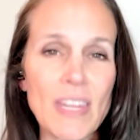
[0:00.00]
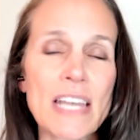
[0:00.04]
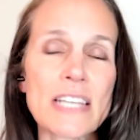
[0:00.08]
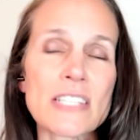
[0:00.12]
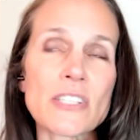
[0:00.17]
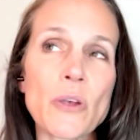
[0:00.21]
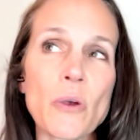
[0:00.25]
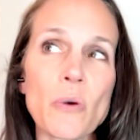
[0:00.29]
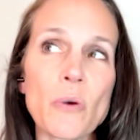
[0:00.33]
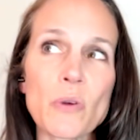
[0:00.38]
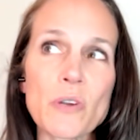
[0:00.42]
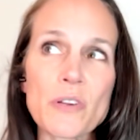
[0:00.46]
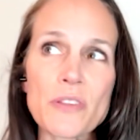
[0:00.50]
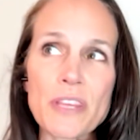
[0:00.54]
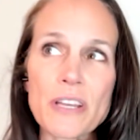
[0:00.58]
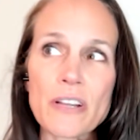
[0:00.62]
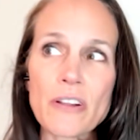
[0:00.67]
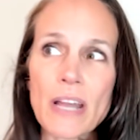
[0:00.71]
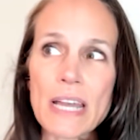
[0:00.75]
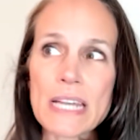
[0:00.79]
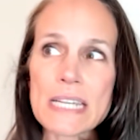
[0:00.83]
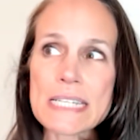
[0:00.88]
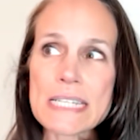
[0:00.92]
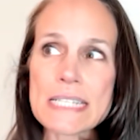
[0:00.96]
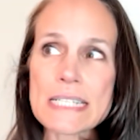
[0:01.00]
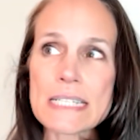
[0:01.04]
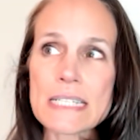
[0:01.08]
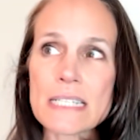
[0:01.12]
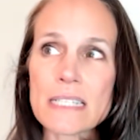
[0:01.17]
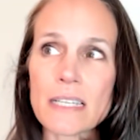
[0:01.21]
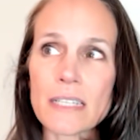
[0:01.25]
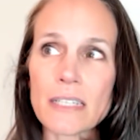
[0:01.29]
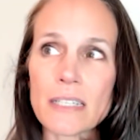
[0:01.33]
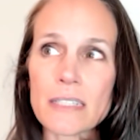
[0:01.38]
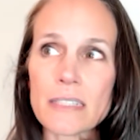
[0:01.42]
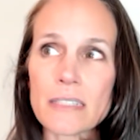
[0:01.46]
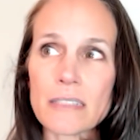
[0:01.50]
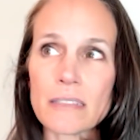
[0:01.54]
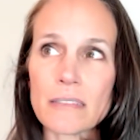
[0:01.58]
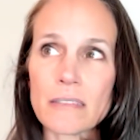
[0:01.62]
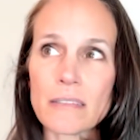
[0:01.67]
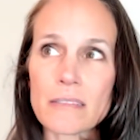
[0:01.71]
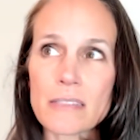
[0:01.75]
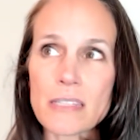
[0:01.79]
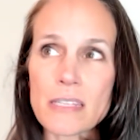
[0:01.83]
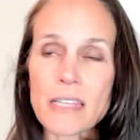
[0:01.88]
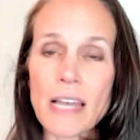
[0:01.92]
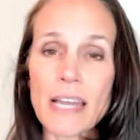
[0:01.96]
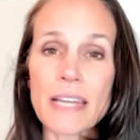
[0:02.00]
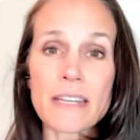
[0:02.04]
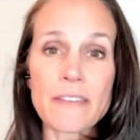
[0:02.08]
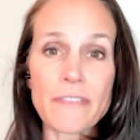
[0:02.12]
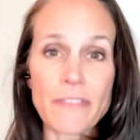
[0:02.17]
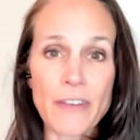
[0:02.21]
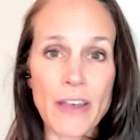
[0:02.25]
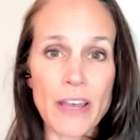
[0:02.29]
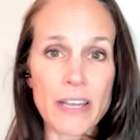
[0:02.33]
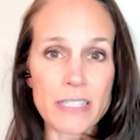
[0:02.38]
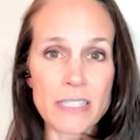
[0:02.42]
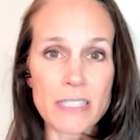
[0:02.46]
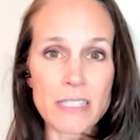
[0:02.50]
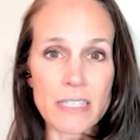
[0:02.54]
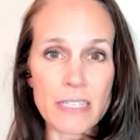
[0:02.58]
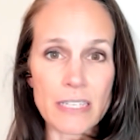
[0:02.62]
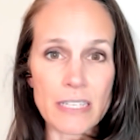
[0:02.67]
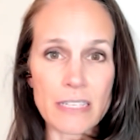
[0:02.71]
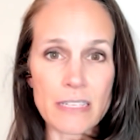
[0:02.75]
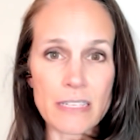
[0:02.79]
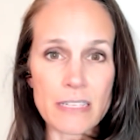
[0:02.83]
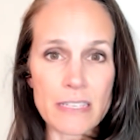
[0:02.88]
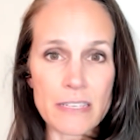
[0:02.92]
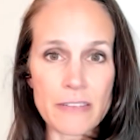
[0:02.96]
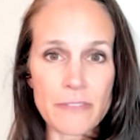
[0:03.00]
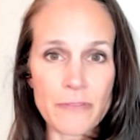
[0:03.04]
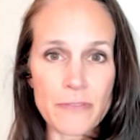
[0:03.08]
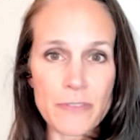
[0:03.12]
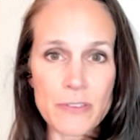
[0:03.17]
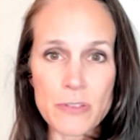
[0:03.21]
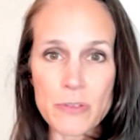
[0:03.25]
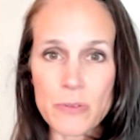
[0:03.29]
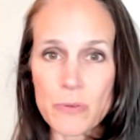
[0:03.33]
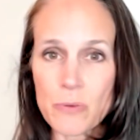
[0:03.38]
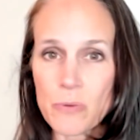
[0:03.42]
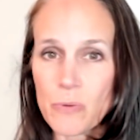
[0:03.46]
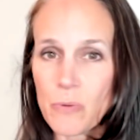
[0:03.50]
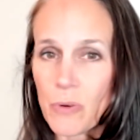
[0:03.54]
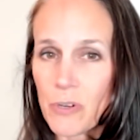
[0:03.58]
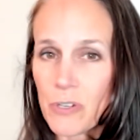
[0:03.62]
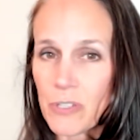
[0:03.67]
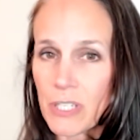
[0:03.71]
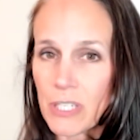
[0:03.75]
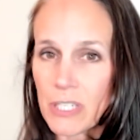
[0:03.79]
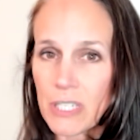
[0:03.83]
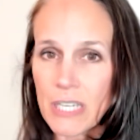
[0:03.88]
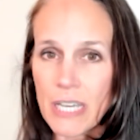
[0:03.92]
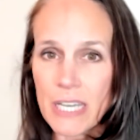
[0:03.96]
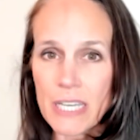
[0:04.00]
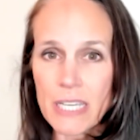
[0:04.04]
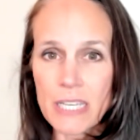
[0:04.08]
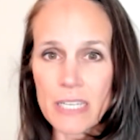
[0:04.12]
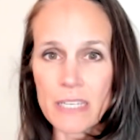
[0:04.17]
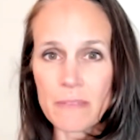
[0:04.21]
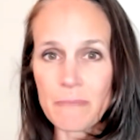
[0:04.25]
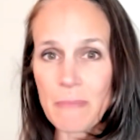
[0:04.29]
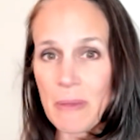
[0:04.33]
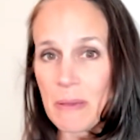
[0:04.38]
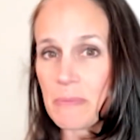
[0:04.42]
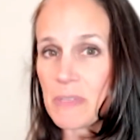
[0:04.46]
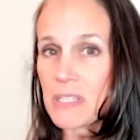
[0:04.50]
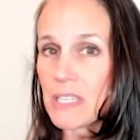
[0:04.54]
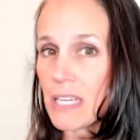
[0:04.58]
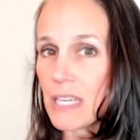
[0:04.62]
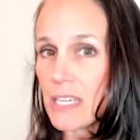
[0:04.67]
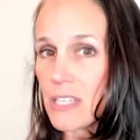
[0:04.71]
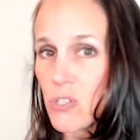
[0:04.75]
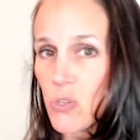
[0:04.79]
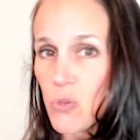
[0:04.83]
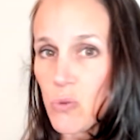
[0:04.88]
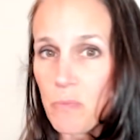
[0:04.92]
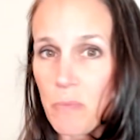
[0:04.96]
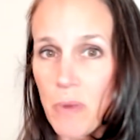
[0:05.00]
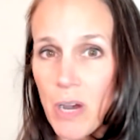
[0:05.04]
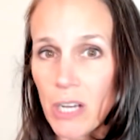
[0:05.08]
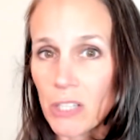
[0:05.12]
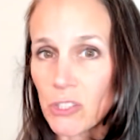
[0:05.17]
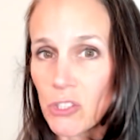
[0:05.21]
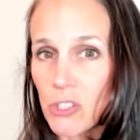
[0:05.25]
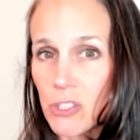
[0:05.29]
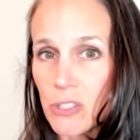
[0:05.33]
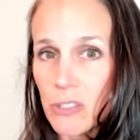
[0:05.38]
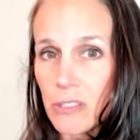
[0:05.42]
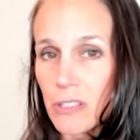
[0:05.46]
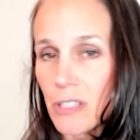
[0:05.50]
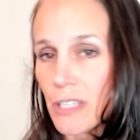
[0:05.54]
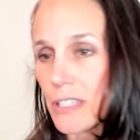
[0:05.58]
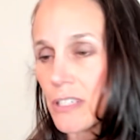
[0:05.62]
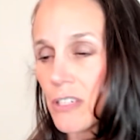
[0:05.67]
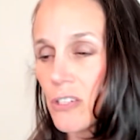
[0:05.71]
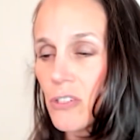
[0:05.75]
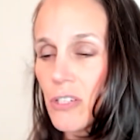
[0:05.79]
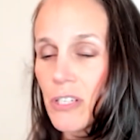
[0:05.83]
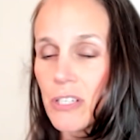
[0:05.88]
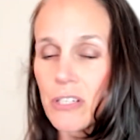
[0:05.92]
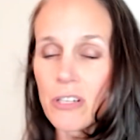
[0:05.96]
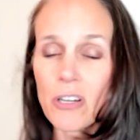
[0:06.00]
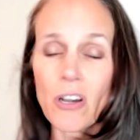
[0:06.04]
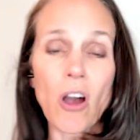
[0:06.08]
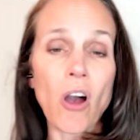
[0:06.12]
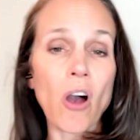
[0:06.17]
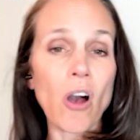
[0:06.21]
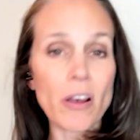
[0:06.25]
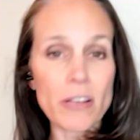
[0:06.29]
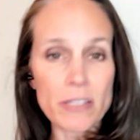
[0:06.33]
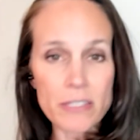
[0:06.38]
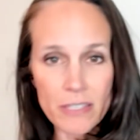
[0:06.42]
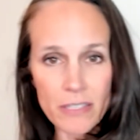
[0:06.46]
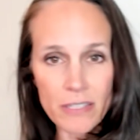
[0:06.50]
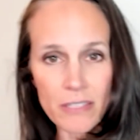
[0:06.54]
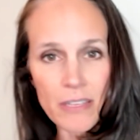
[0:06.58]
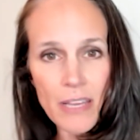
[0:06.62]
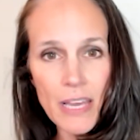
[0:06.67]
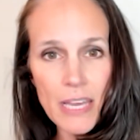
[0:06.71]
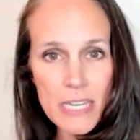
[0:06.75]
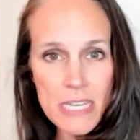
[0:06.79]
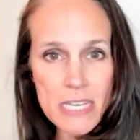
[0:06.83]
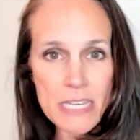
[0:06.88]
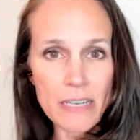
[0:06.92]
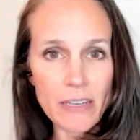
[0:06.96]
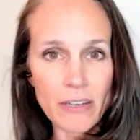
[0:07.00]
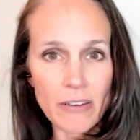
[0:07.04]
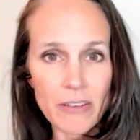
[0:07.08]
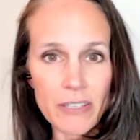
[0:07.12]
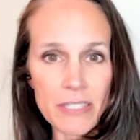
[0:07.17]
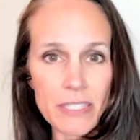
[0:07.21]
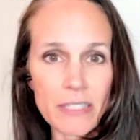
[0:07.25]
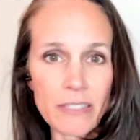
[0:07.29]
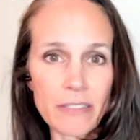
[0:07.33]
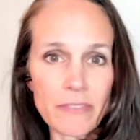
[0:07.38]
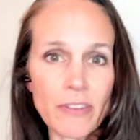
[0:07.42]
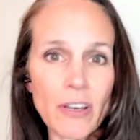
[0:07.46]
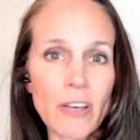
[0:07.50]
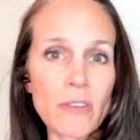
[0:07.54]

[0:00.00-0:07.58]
So, are there any side effects? Like, if you were to take it, maybe take too much, that could it cause any kind of